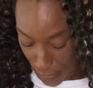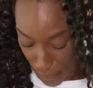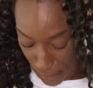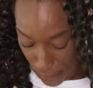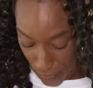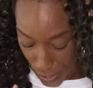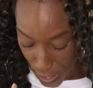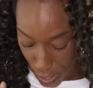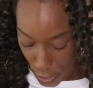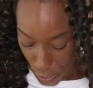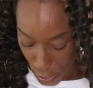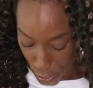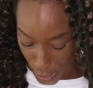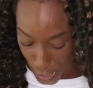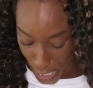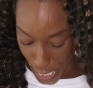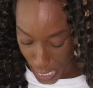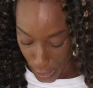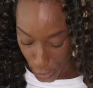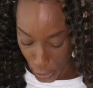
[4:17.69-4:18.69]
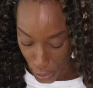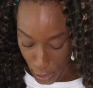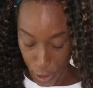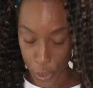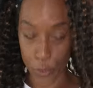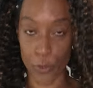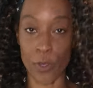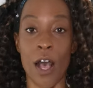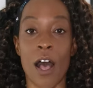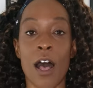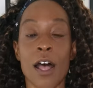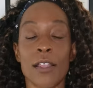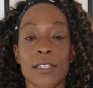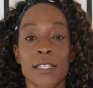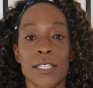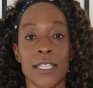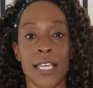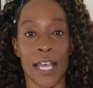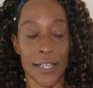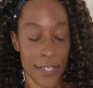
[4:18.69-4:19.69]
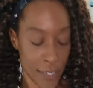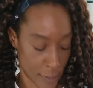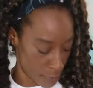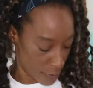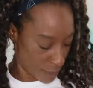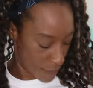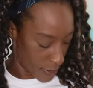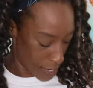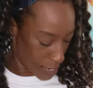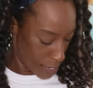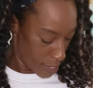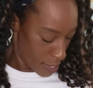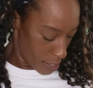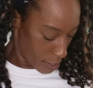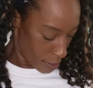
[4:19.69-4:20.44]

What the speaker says: Flush against, you can't see it. I don't know if I